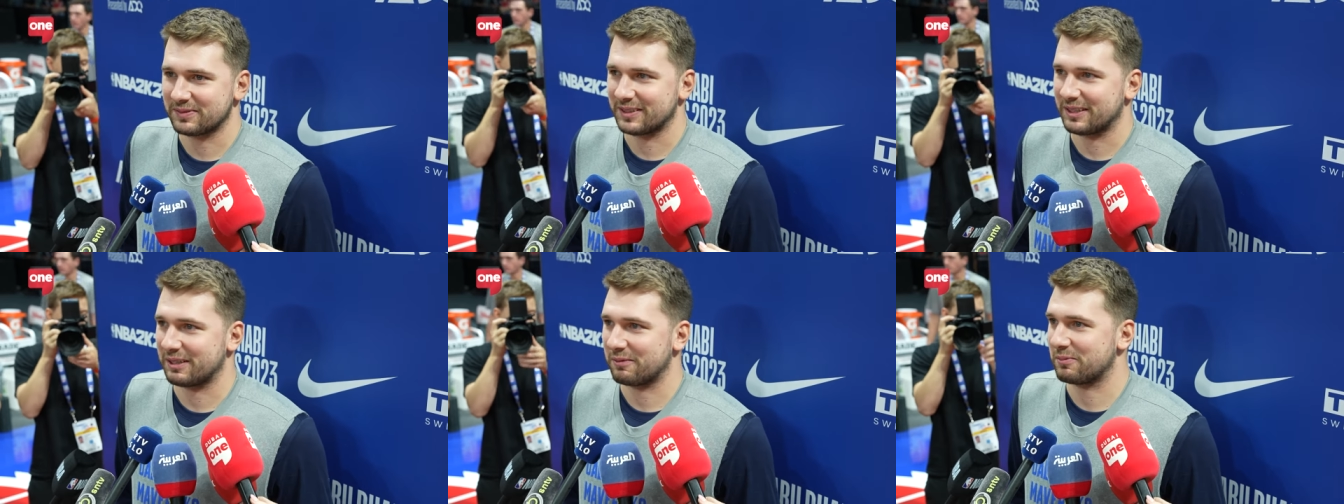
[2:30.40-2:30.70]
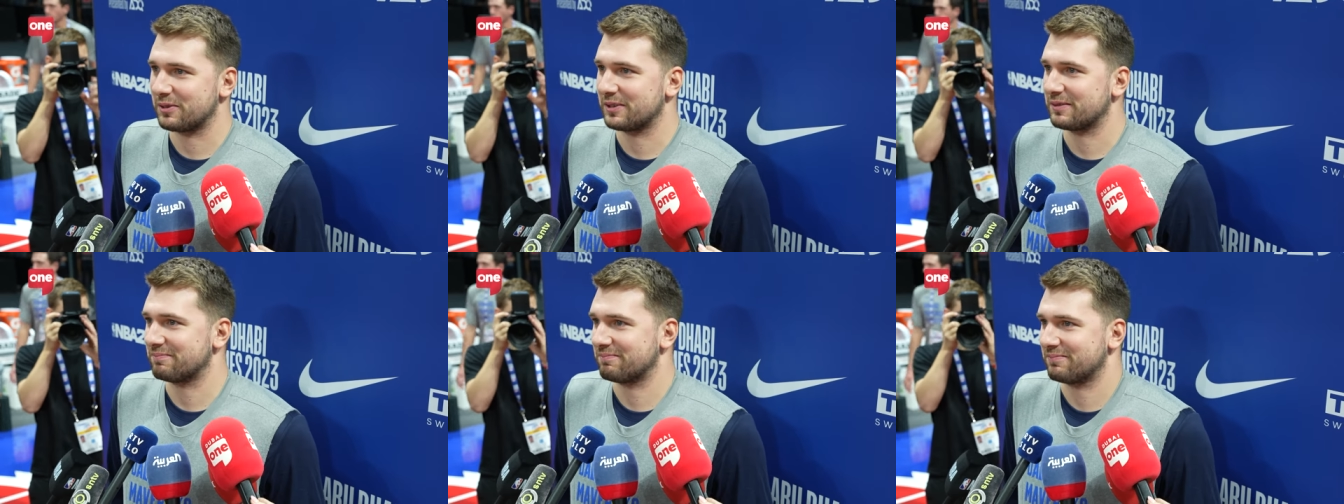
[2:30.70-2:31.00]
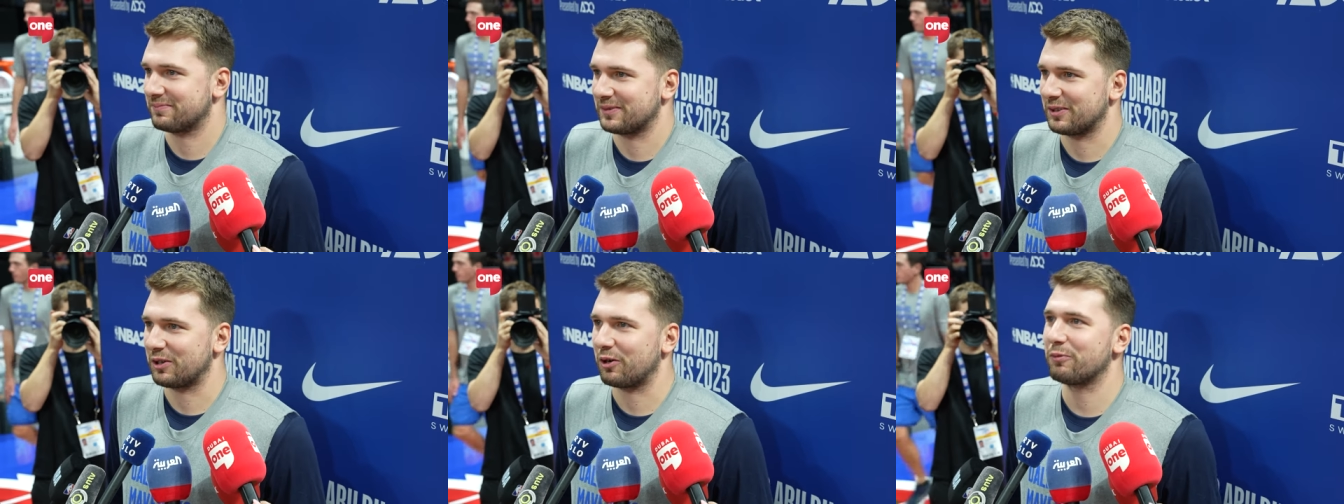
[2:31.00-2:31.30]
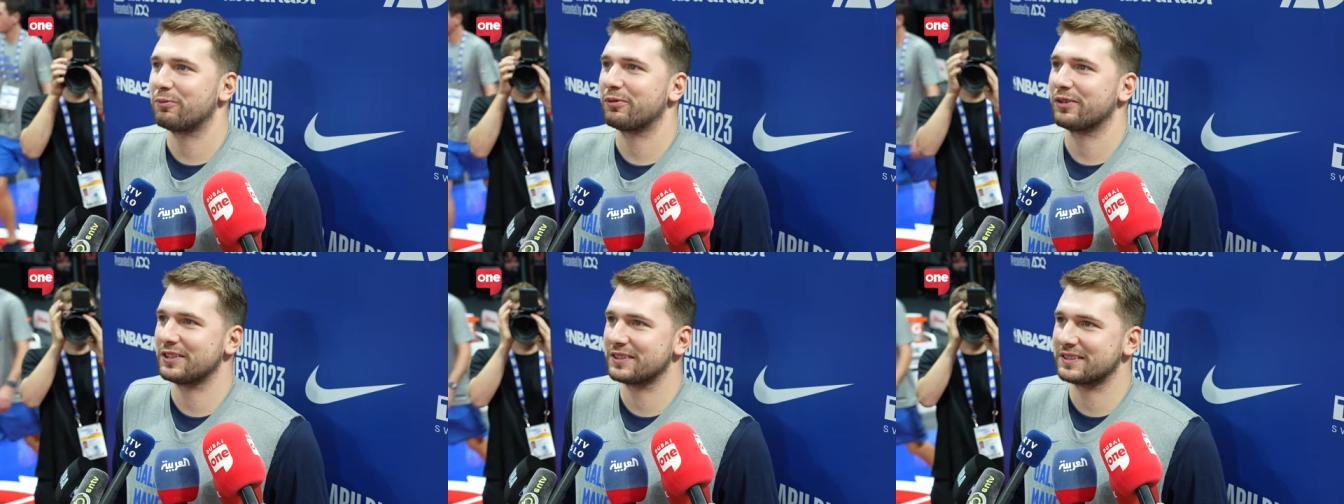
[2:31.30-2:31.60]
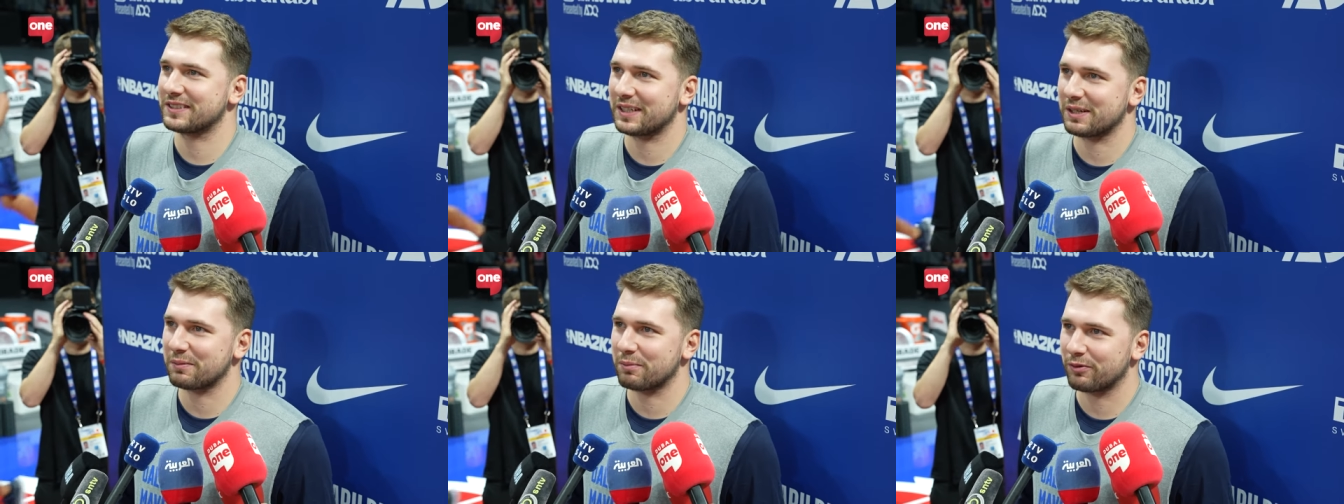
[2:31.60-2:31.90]
I mean,
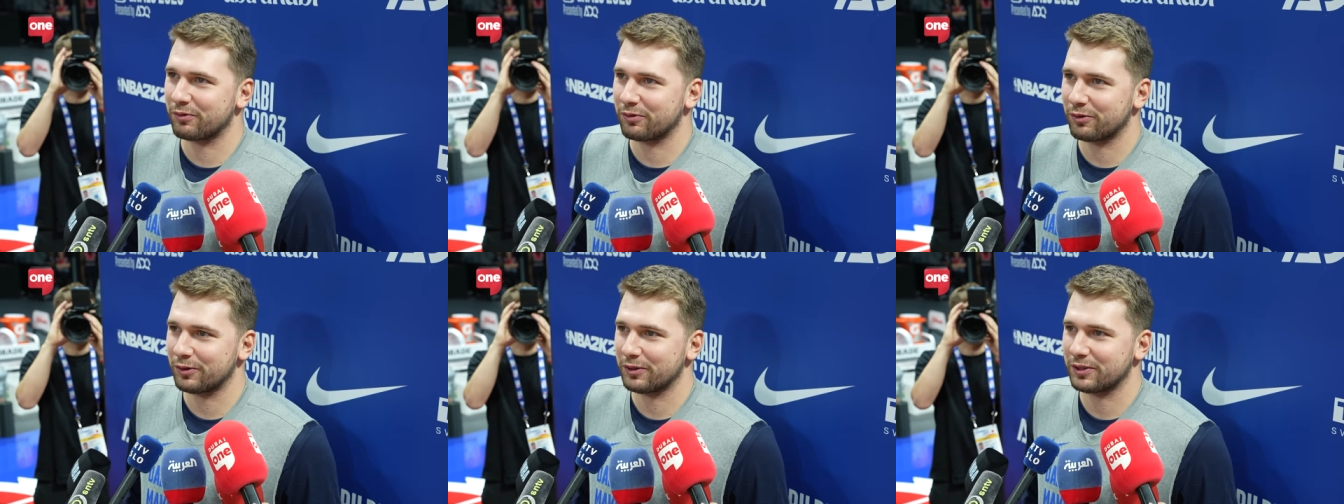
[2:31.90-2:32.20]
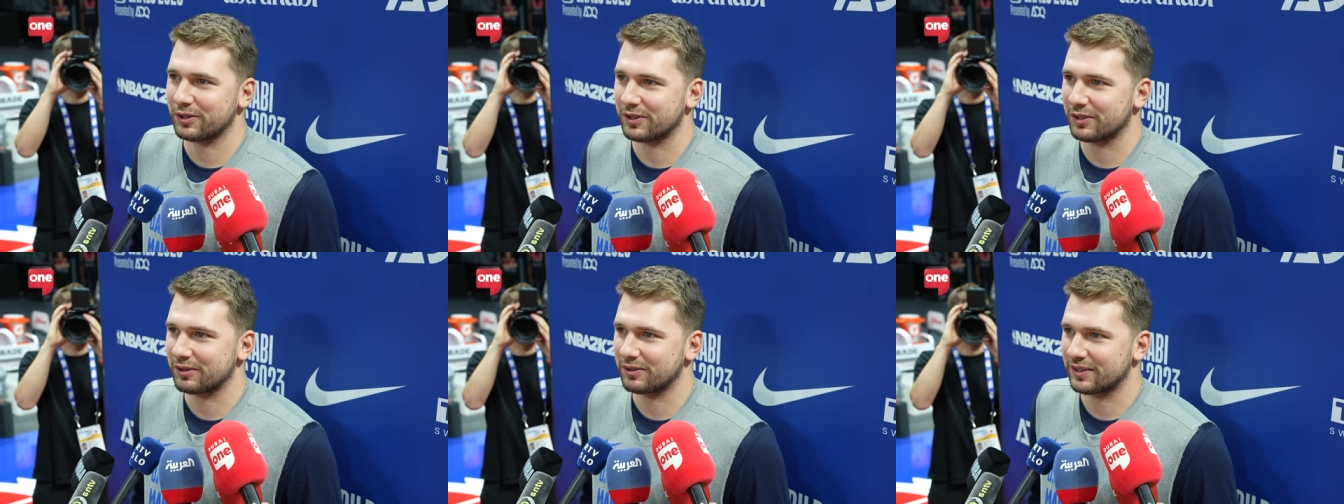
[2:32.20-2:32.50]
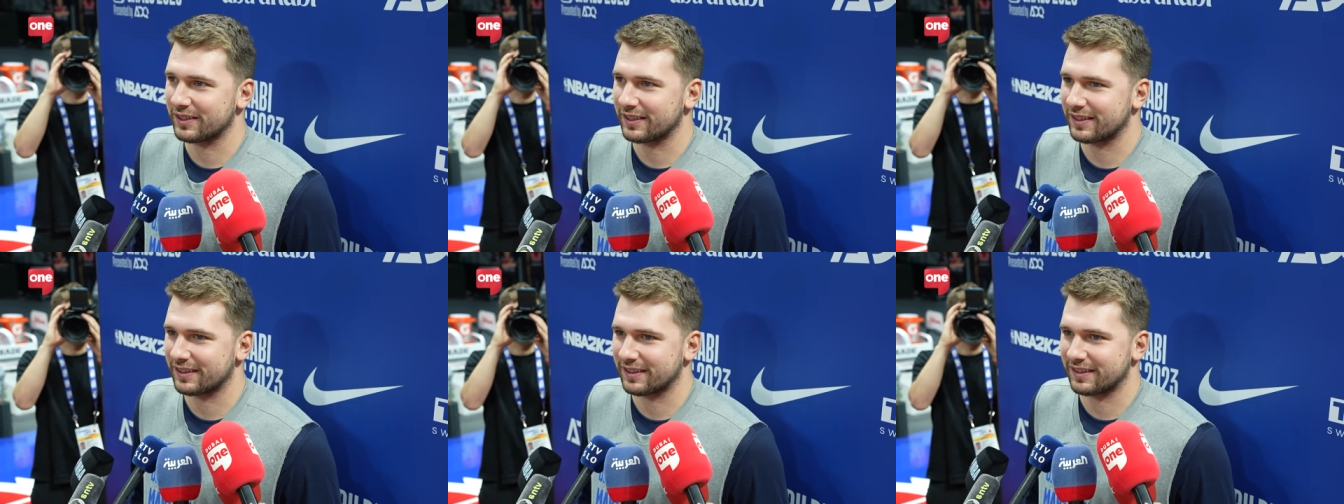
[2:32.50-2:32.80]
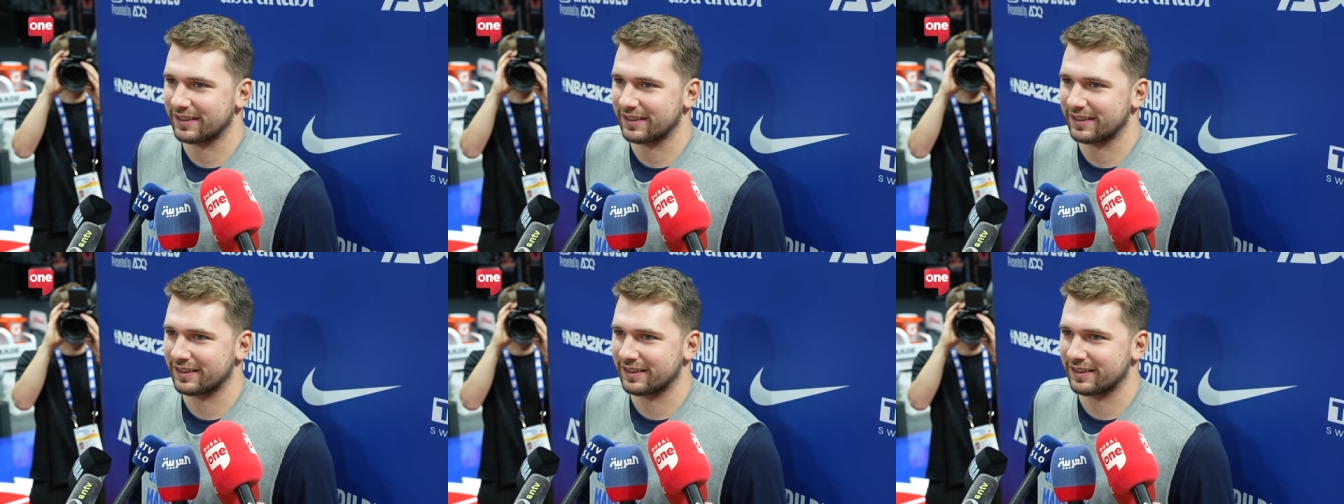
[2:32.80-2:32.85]
hopefully it's gonna be cool, you know.